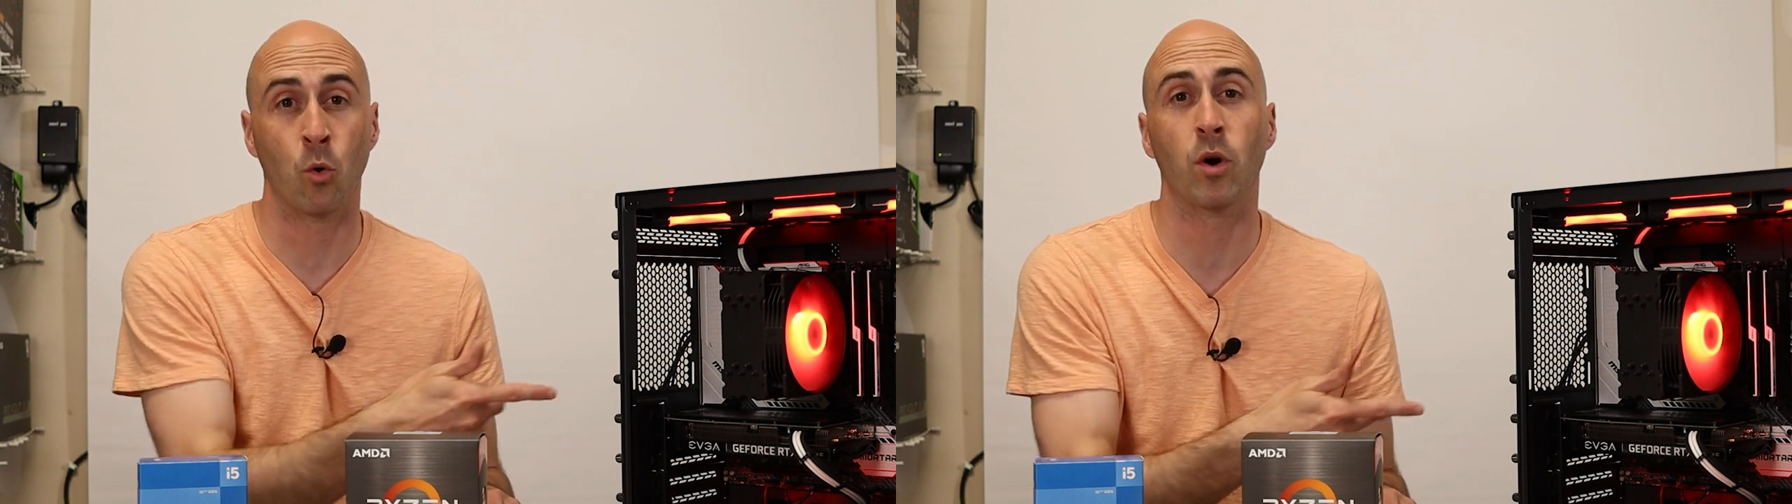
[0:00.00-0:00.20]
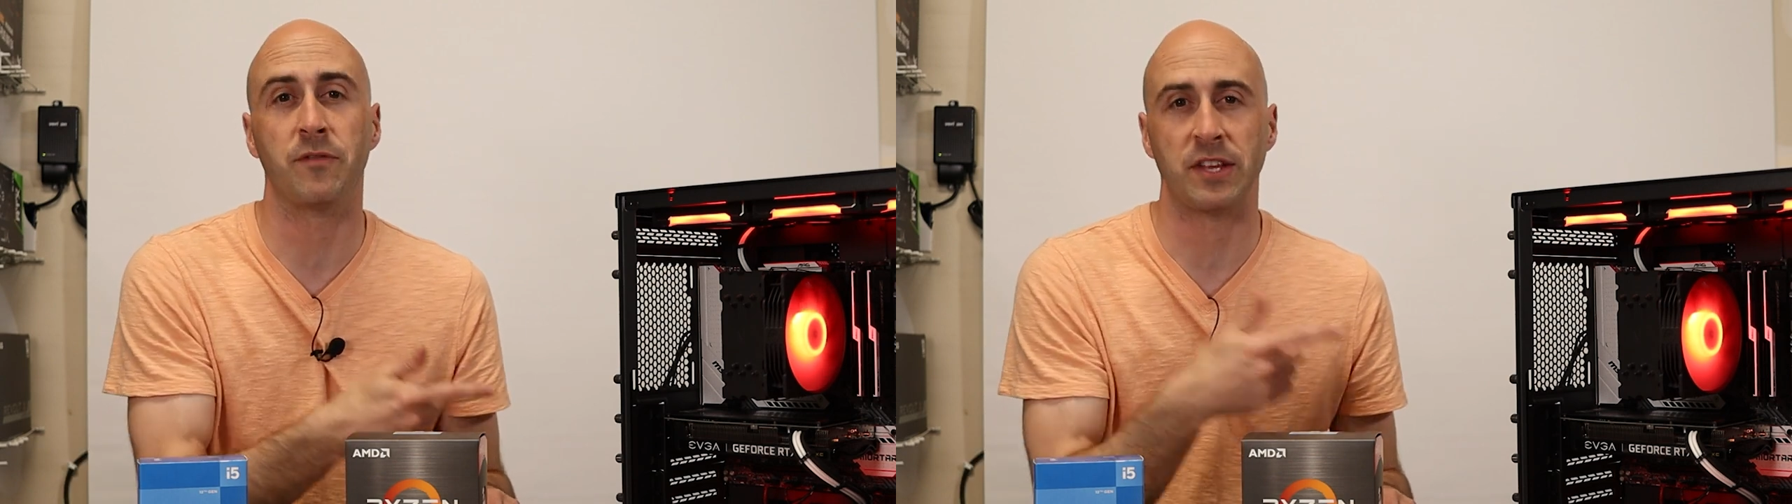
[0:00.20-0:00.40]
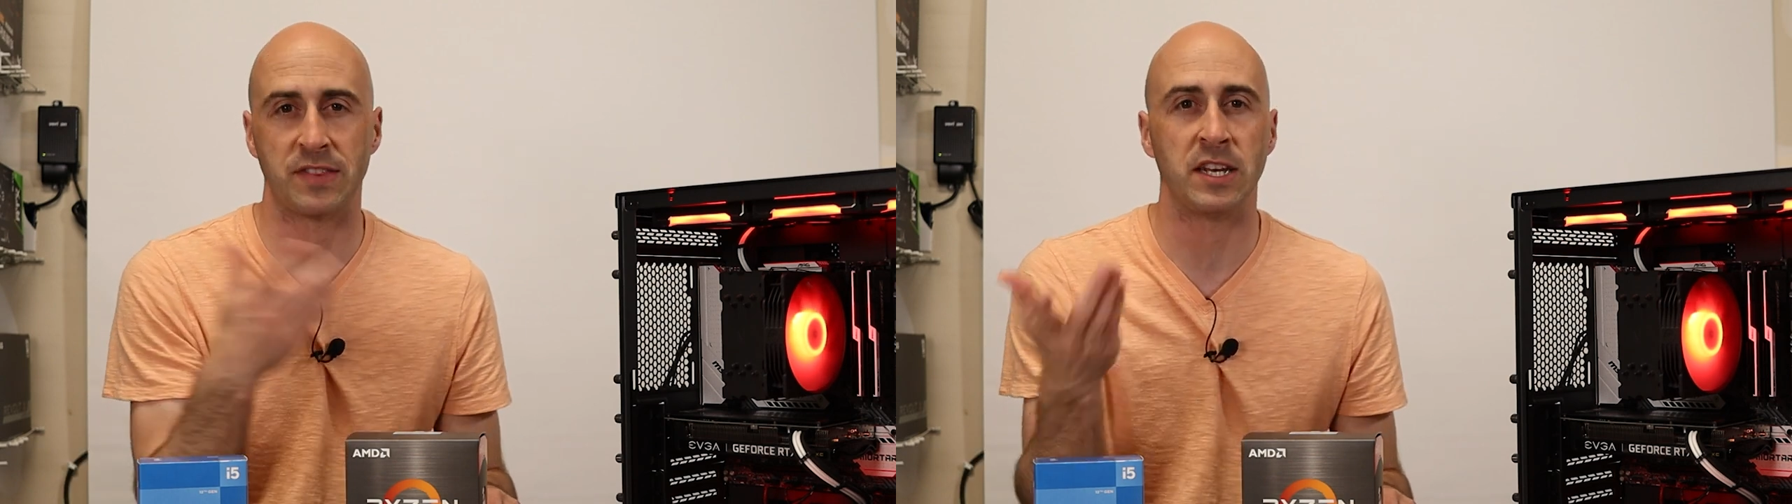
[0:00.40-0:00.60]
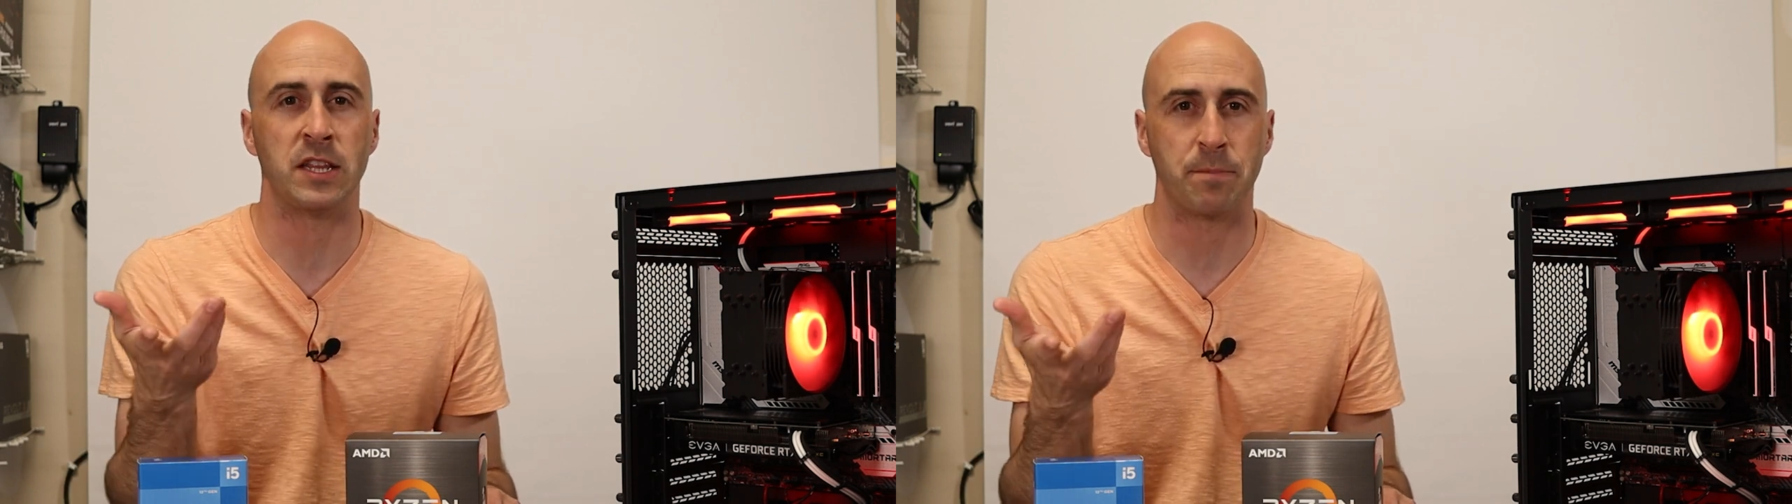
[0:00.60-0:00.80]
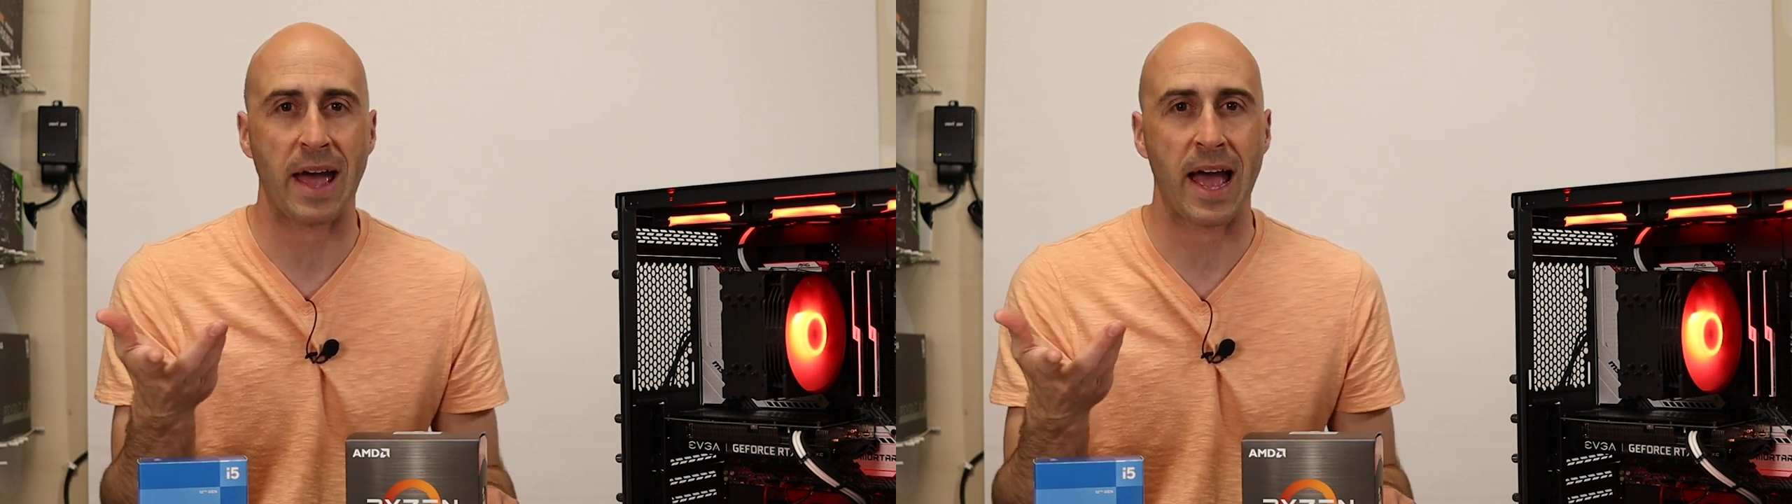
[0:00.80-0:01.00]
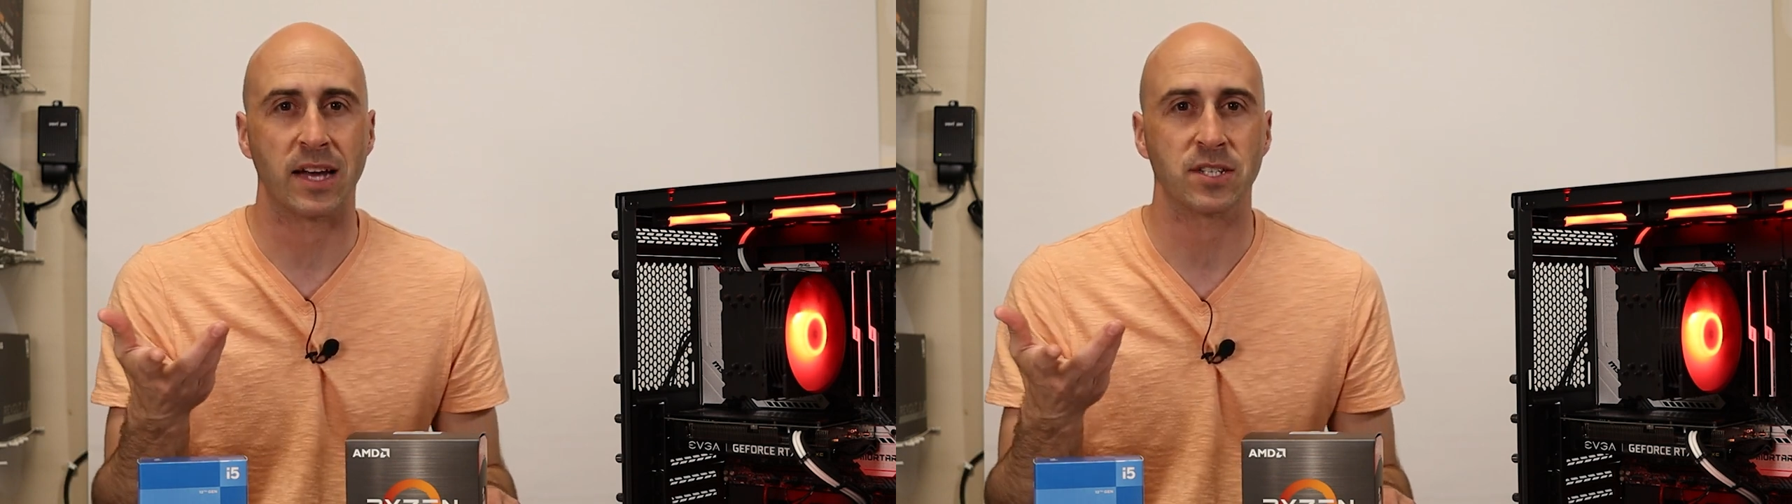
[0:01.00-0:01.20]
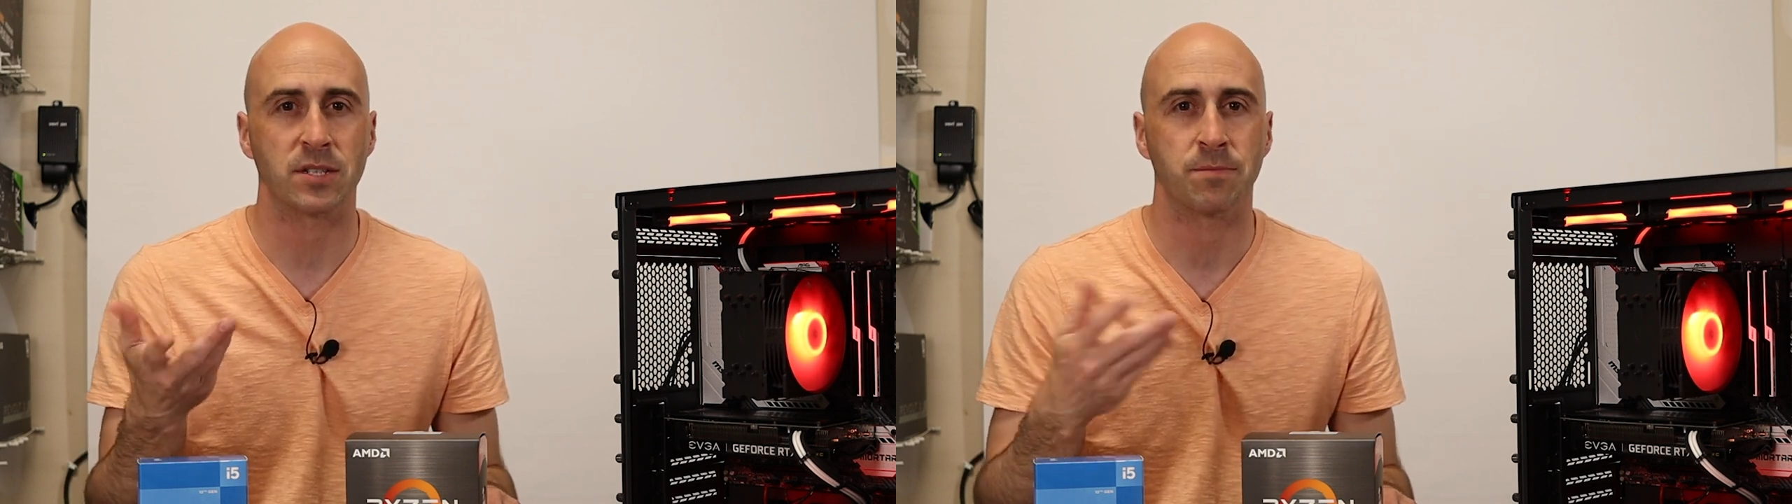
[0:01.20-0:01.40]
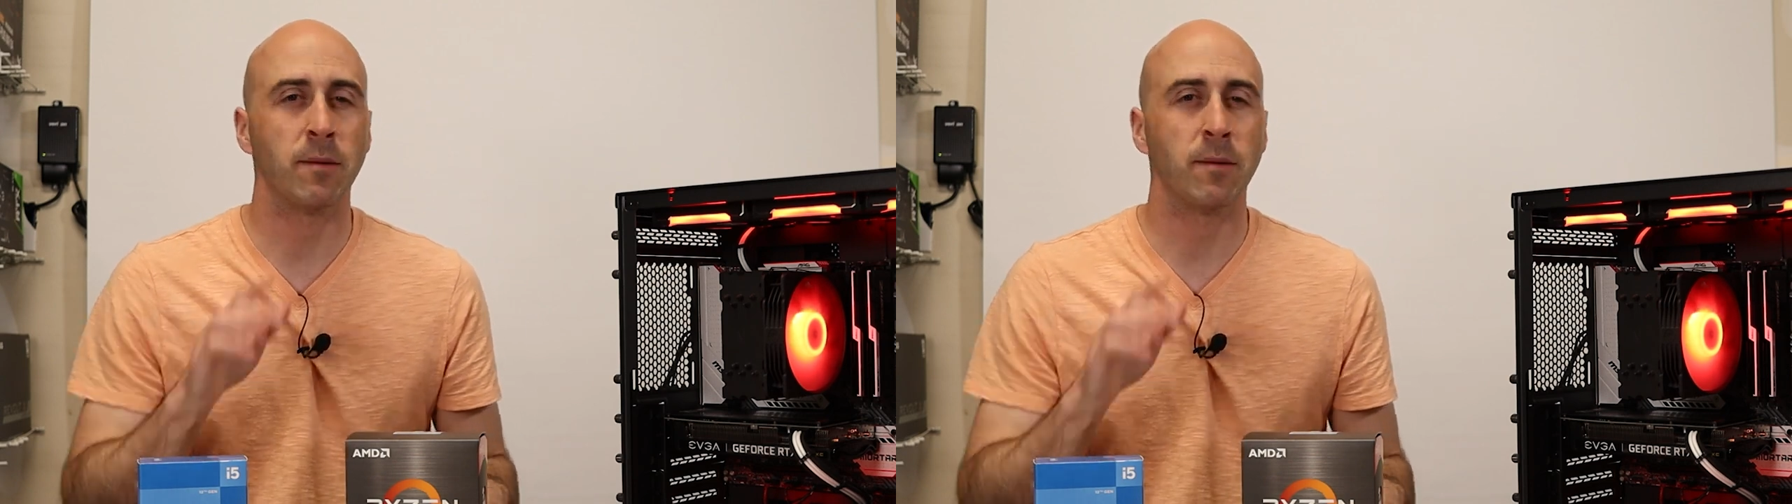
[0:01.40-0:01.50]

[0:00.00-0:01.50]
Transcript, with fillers: more of it than in the past.